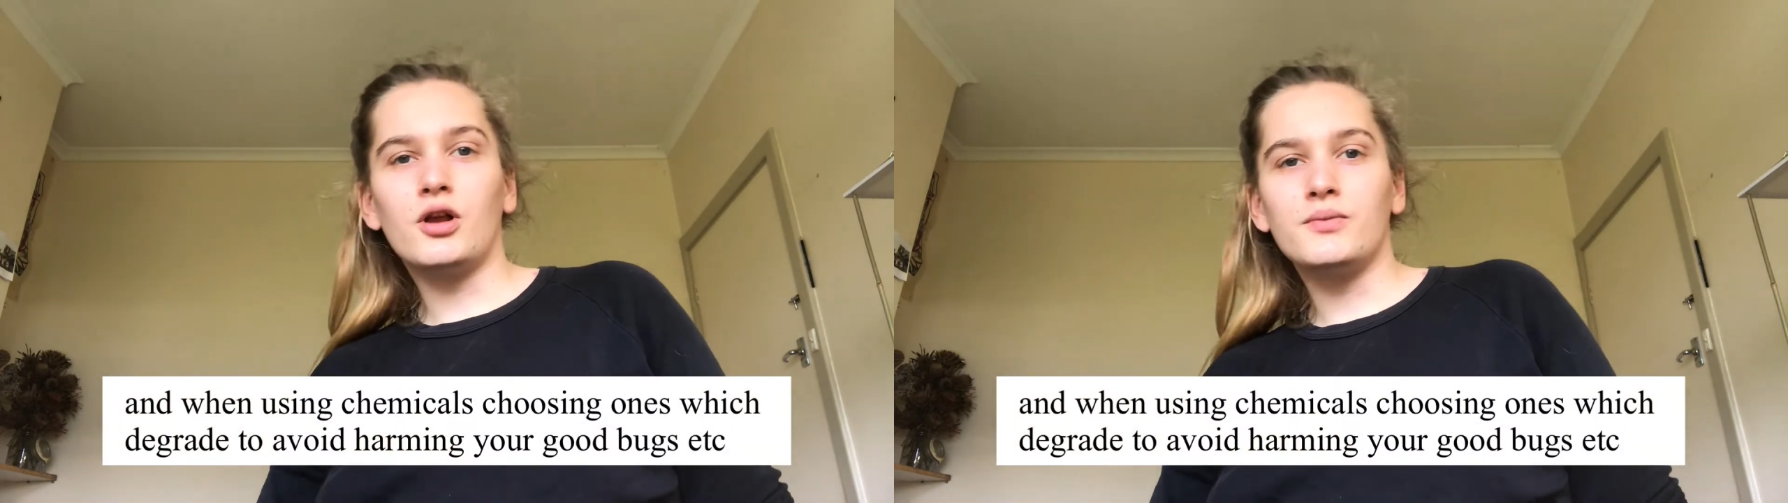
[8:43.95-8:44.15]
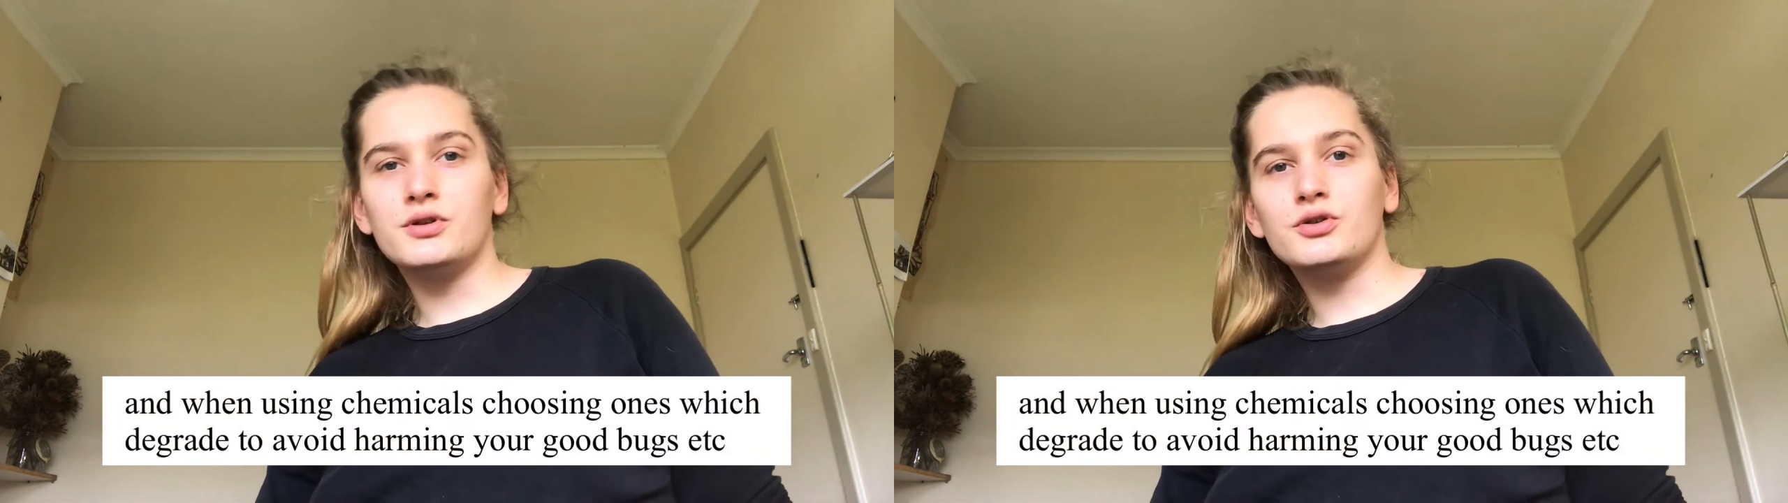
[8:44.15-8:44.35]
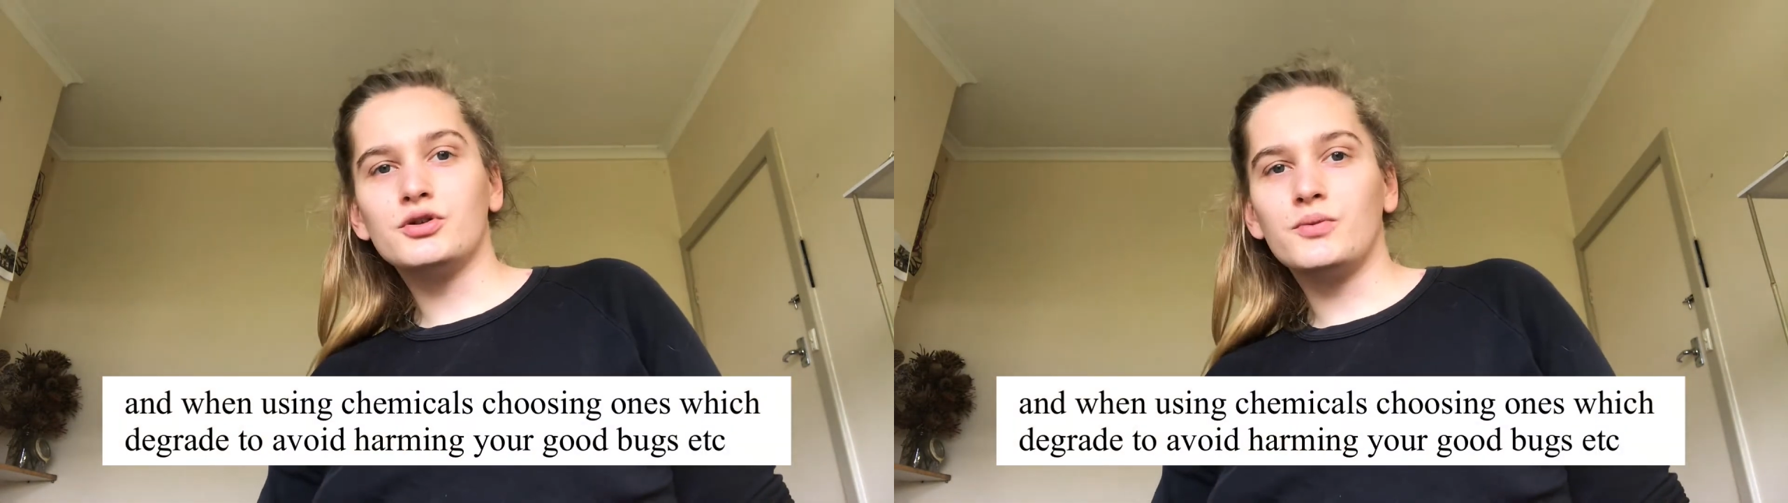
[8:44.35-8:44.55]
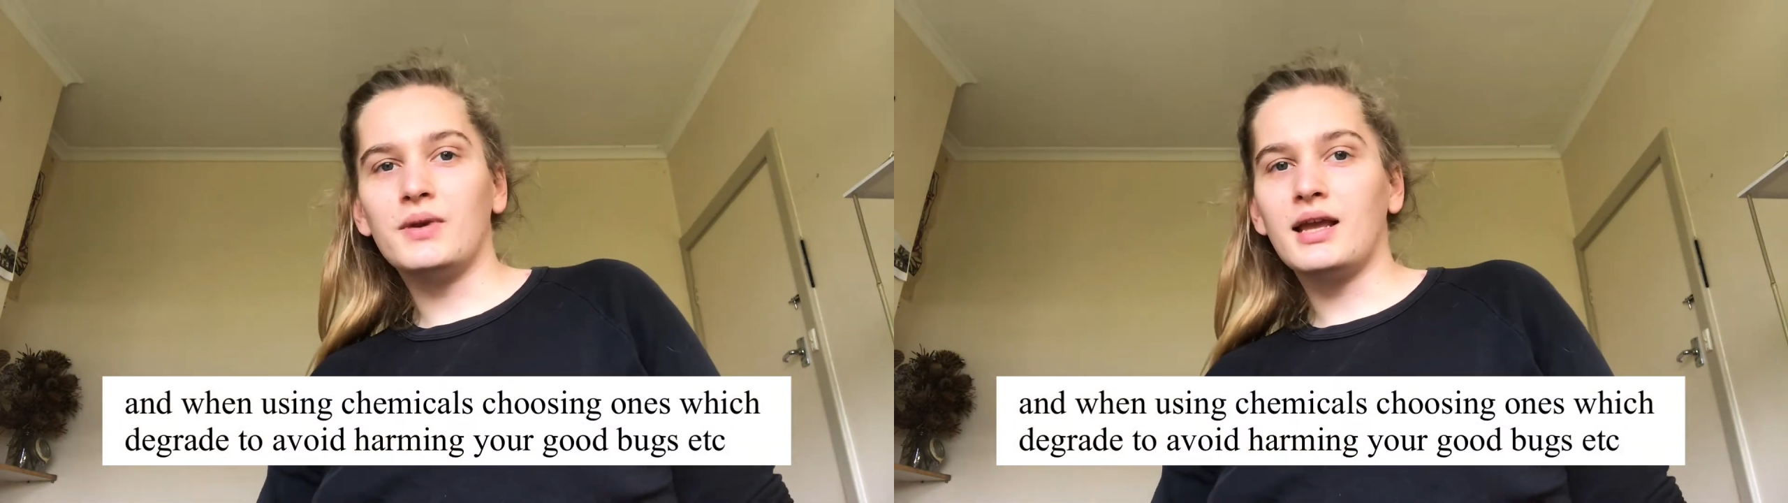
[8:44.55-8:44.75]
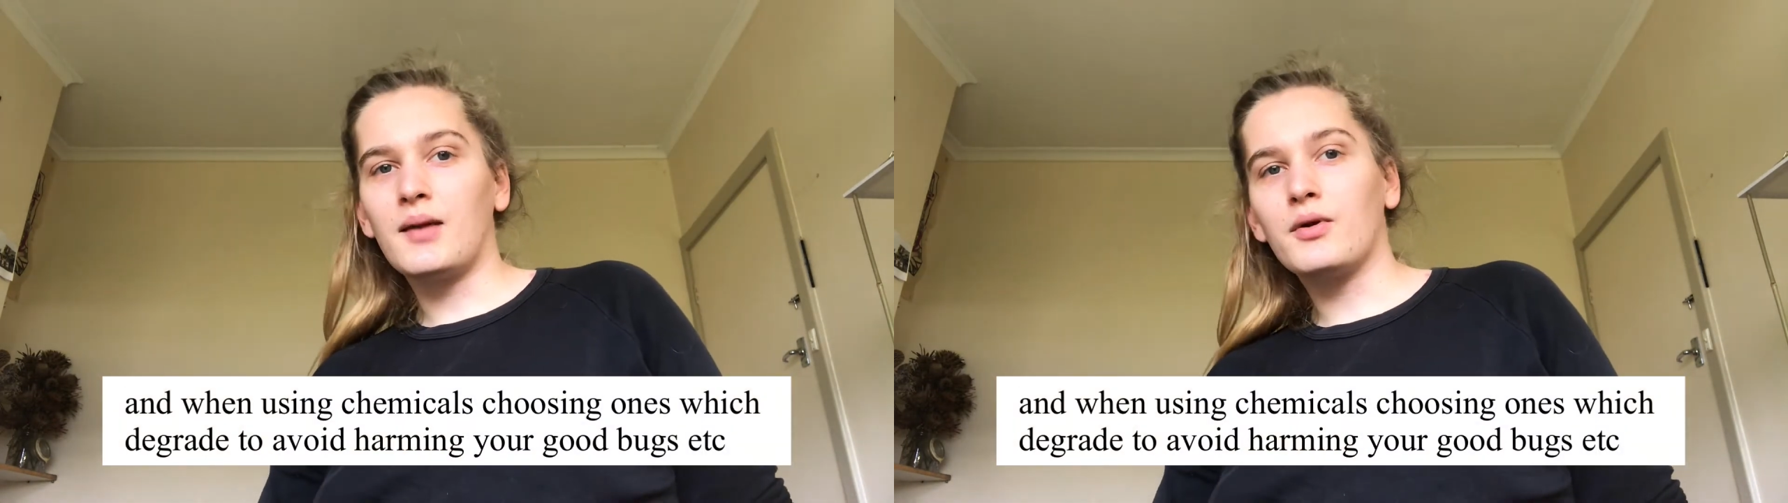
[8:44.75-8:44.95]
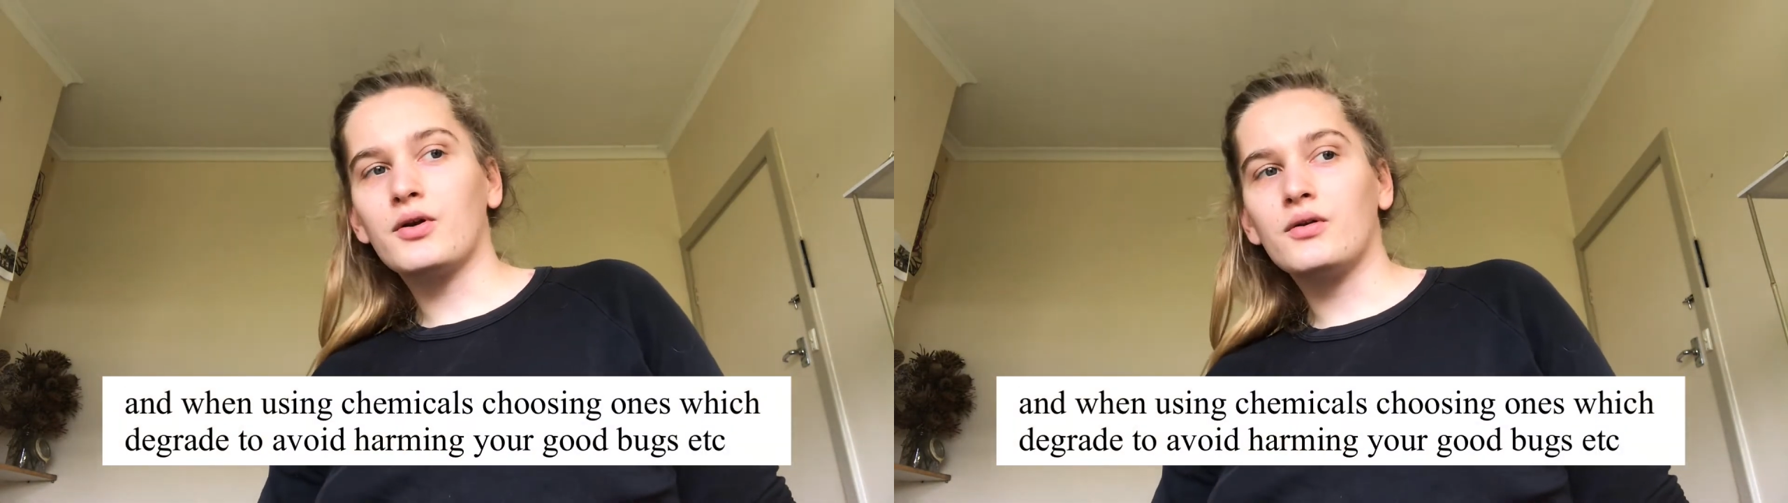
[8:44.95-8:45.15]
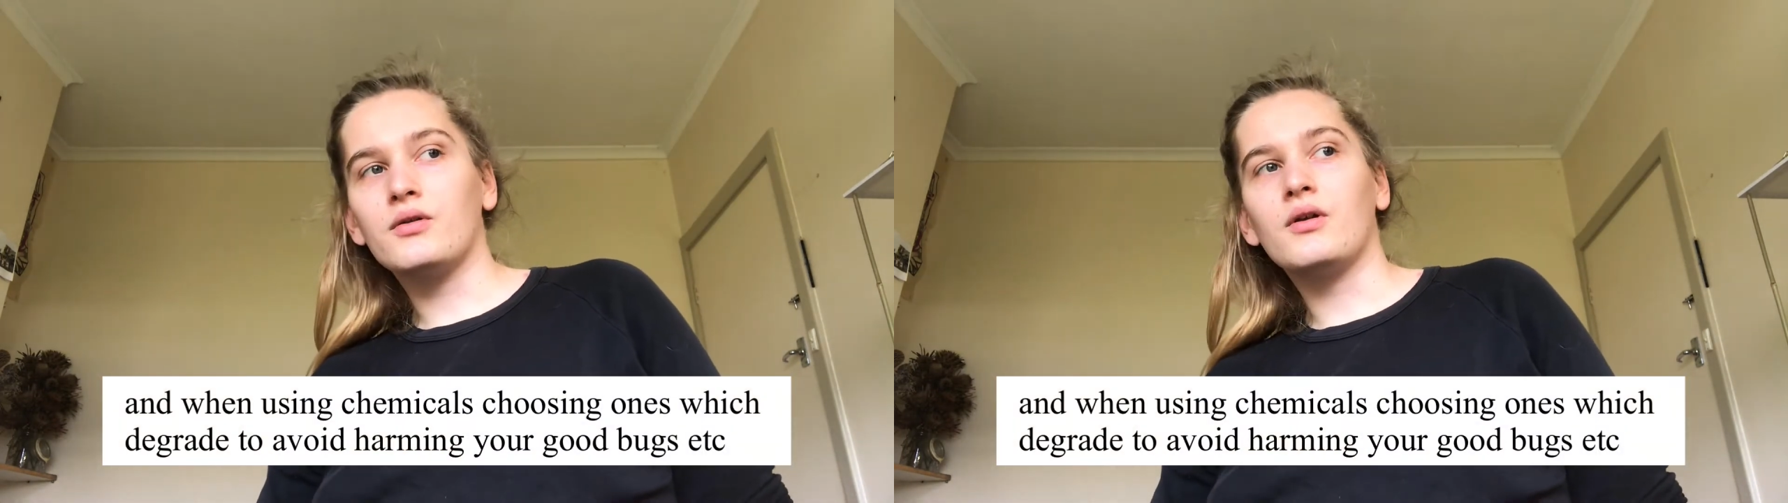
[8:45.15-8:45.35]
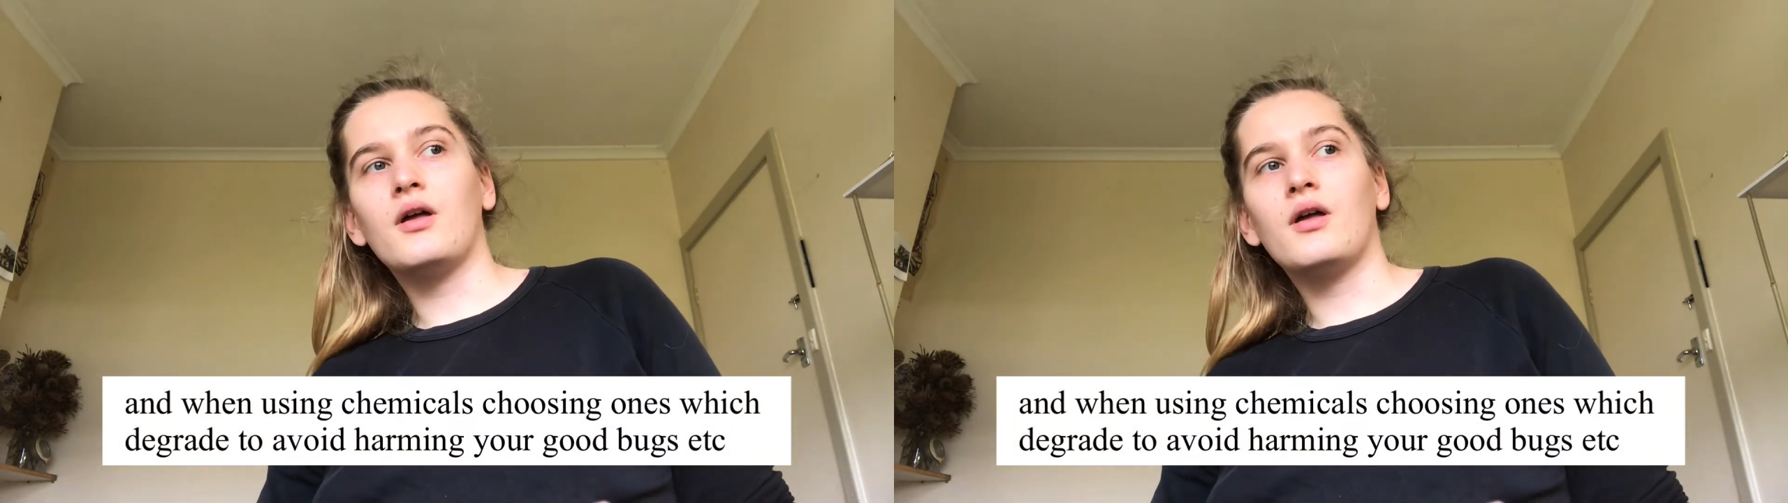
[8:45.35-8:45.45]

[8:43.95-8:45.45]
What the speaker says: option should be chemical.